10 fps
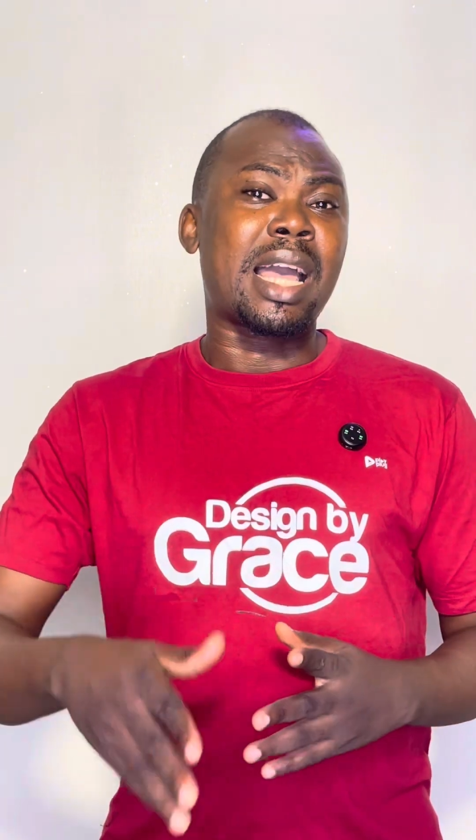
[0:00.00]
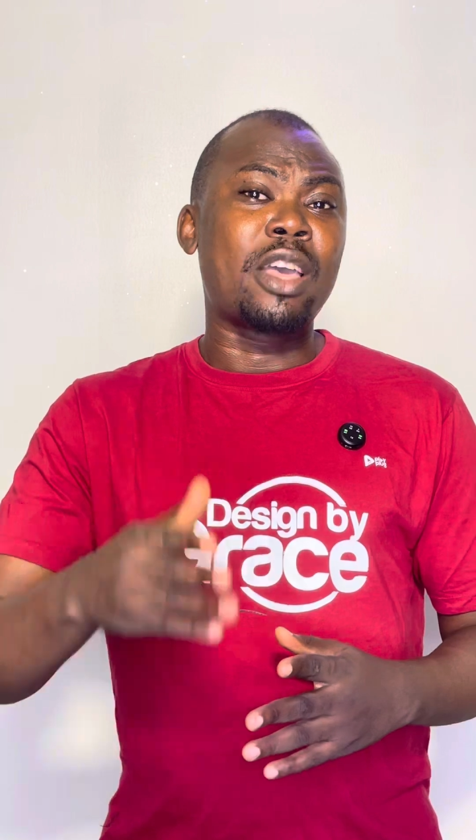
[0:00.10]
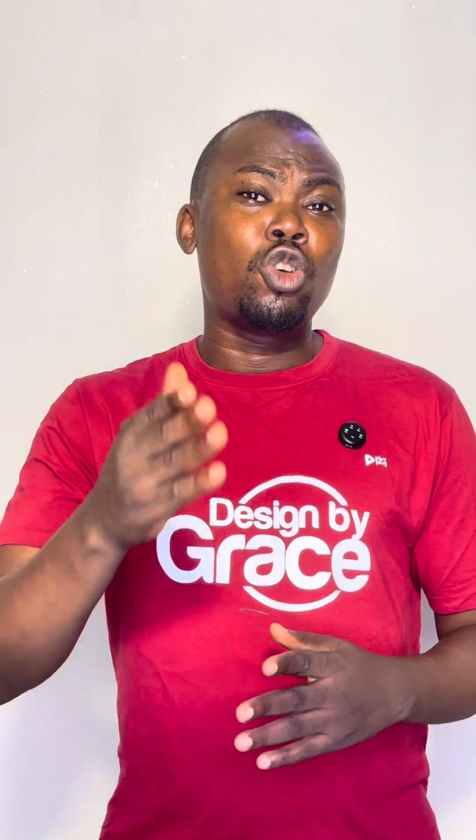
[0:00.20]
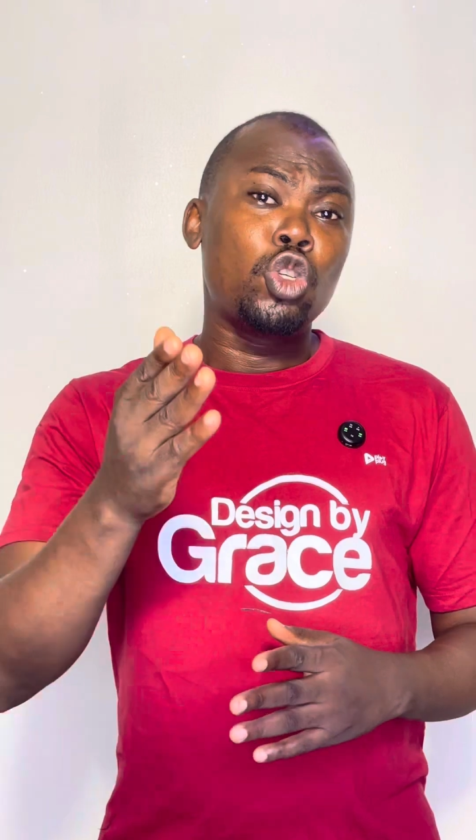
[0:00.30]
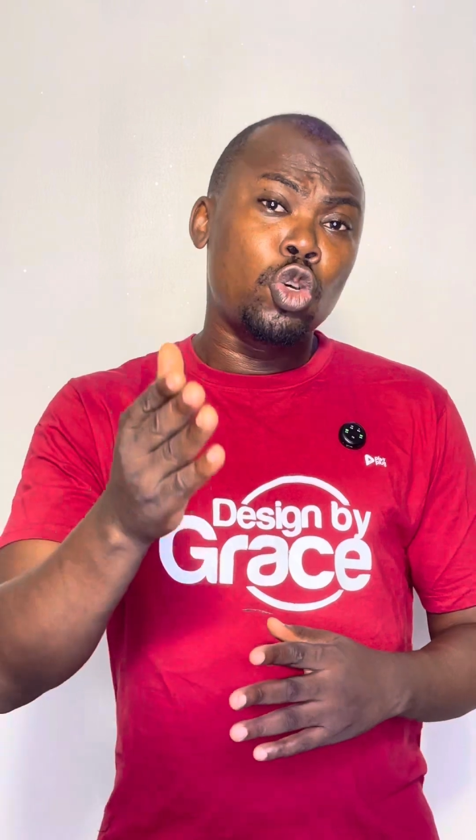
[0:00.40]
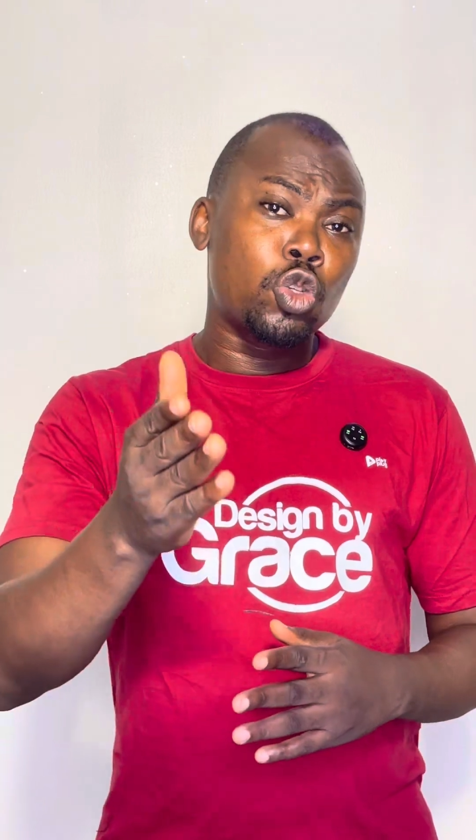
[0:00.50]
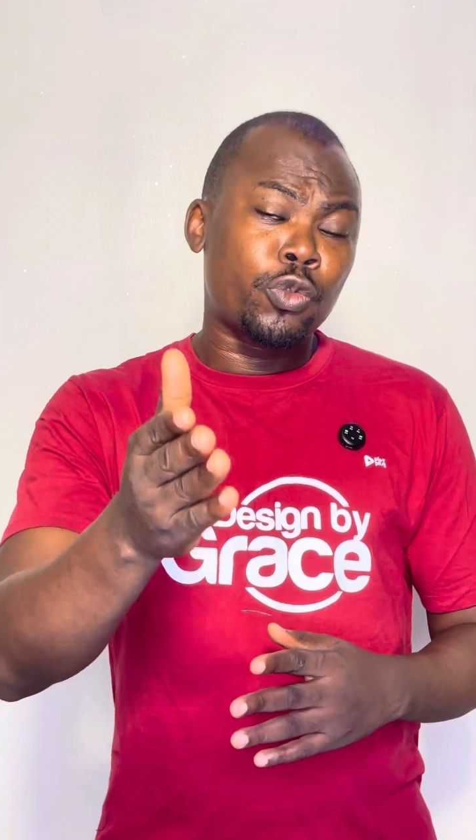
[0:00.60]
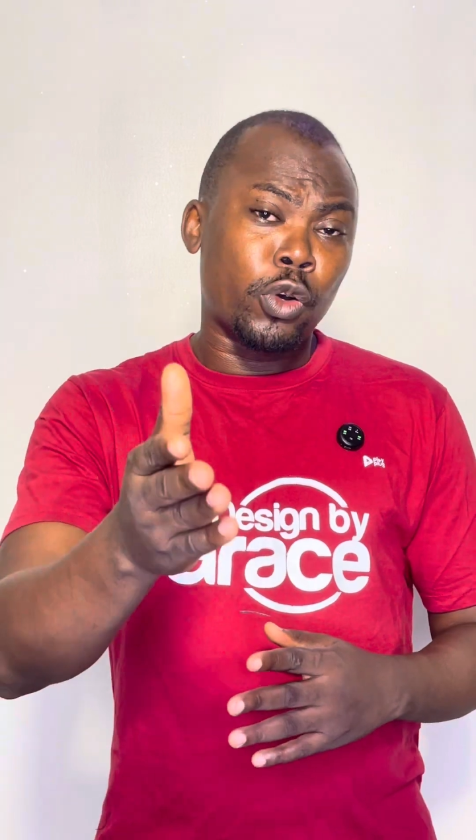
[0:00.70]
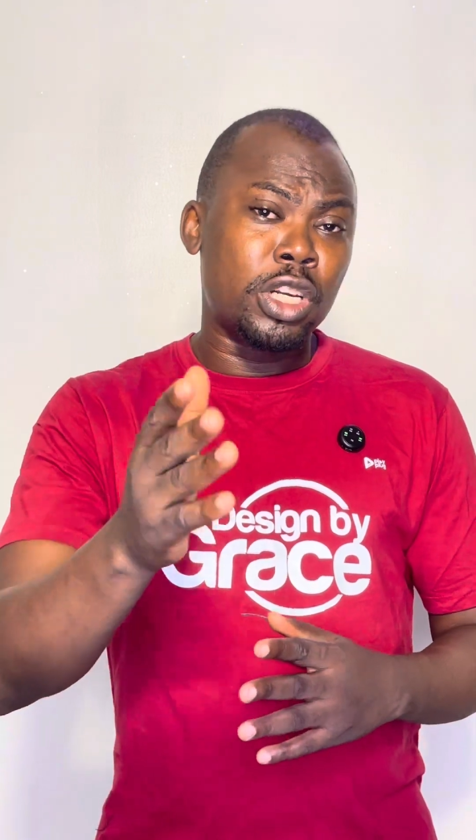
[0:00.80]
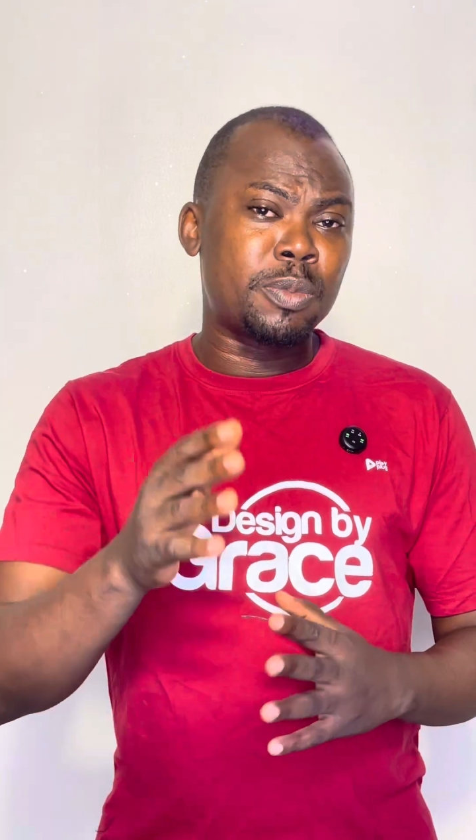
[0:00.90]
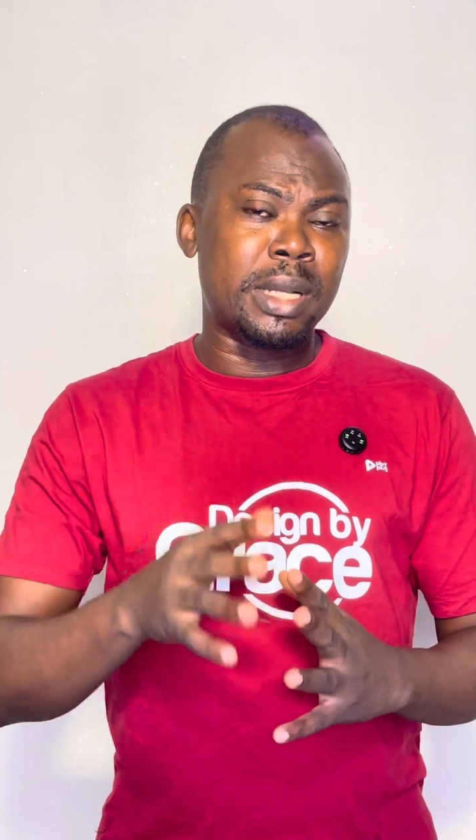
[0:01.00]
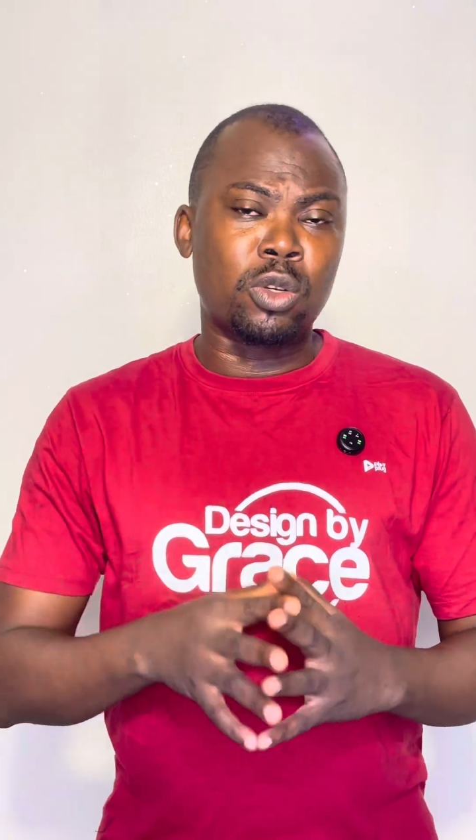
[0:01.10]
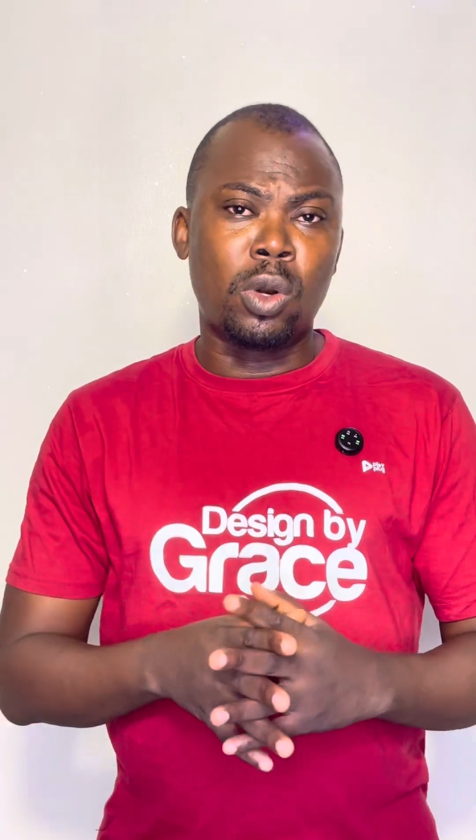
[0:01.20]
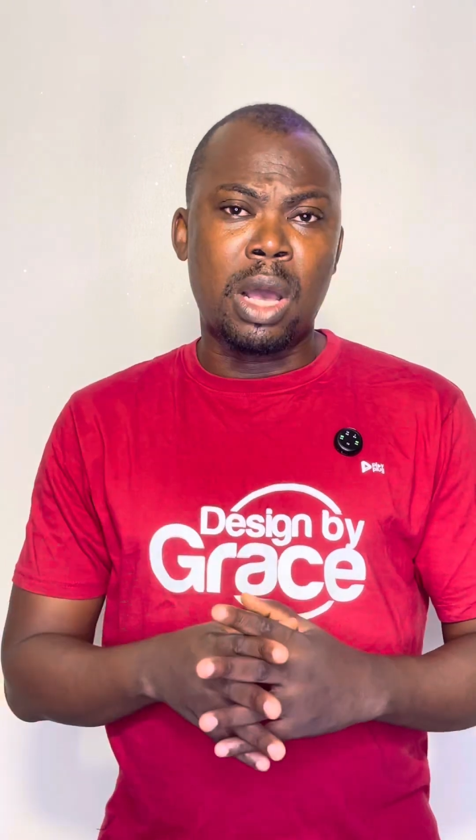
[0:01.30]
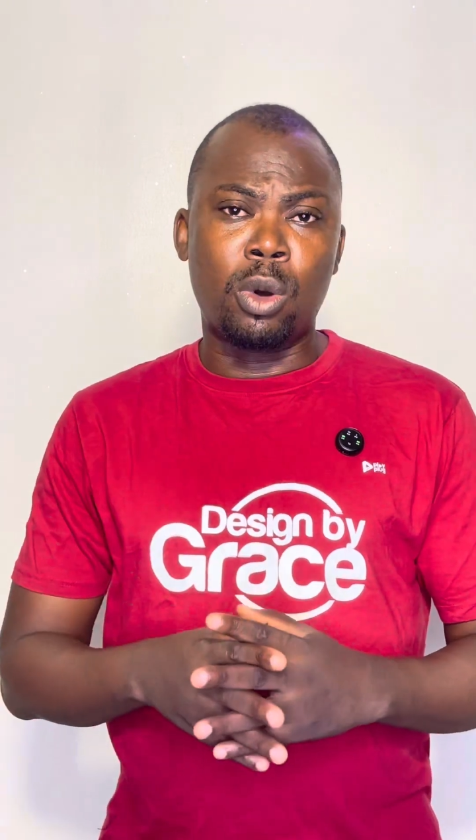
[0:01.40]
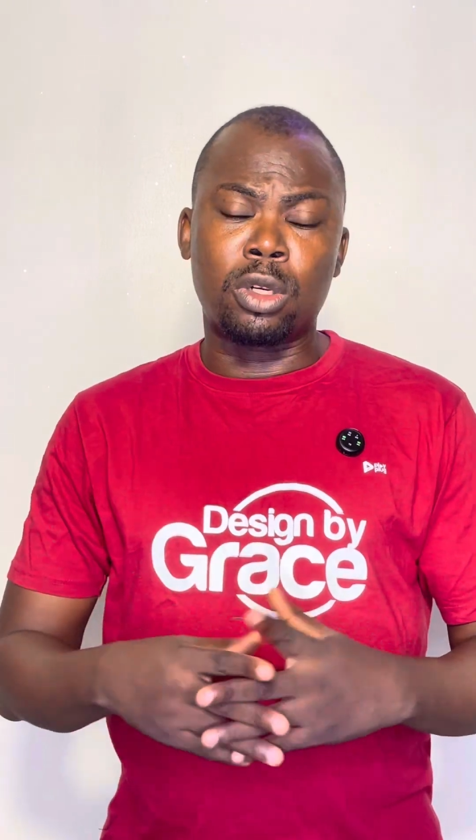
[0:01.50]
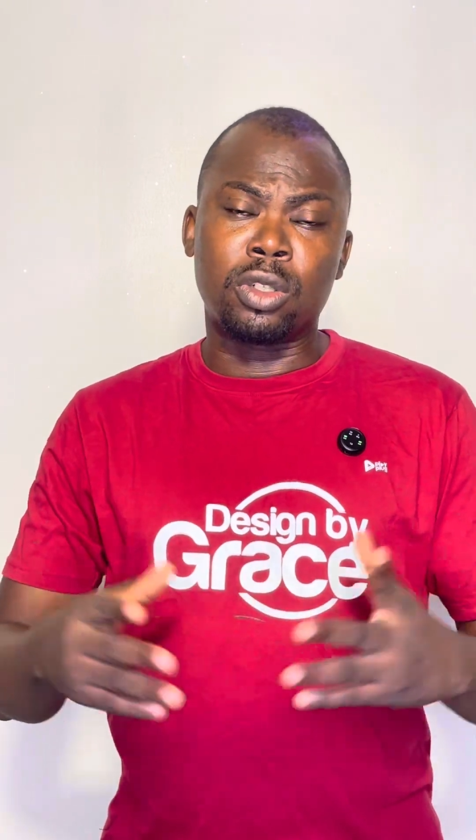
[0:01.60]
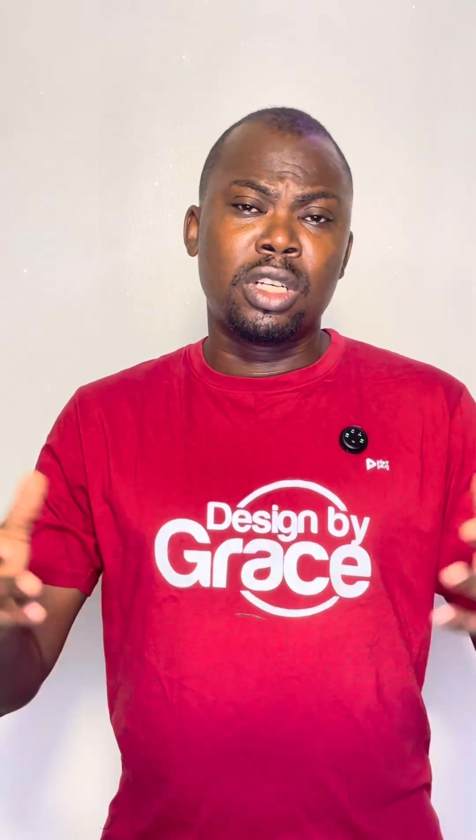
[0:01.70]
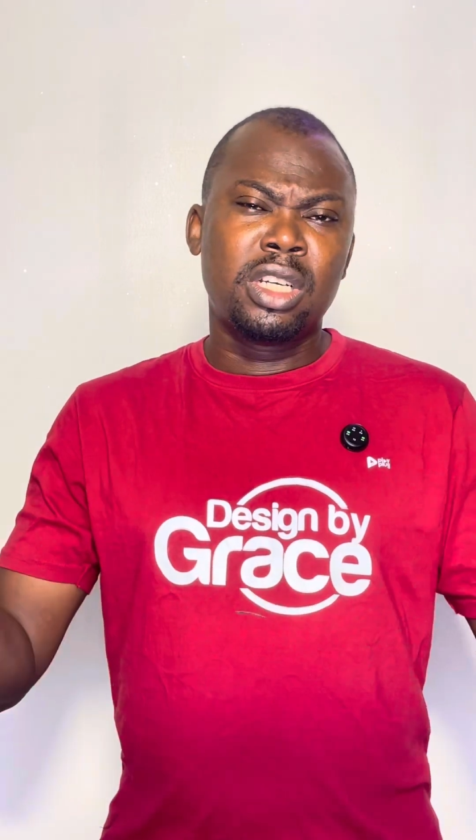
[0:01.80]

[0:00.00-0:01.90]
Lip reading: can you use for this particular one?